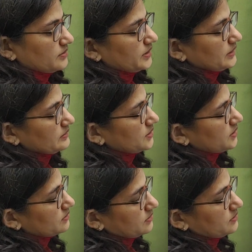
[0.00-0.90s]
then
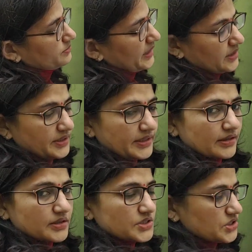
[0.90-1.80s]
the magnetic
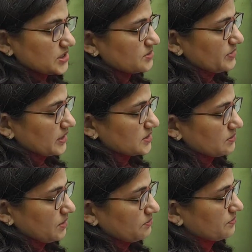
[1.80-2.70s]
energy is
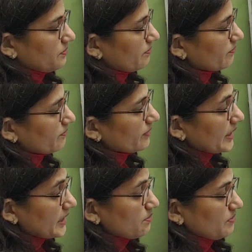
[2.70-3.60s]
maximum.
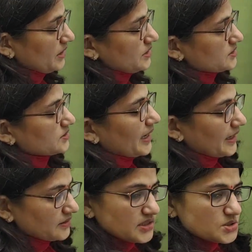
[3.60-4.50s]
It means
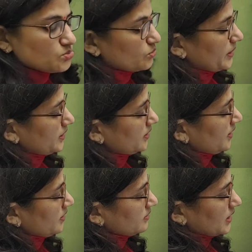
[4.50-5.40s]
at this moment
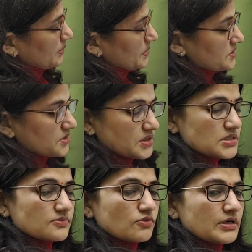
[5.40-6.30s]
the capacitor is
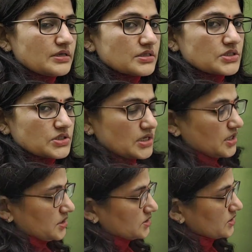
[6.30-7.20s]
fully
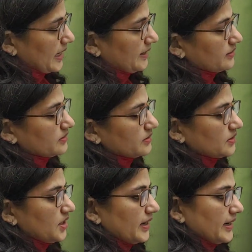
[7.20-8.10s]
discharged and the
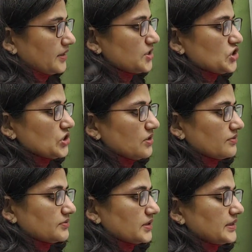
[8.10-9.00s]
energy
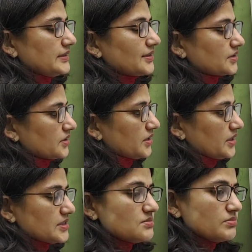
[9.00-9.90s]
of the inductor is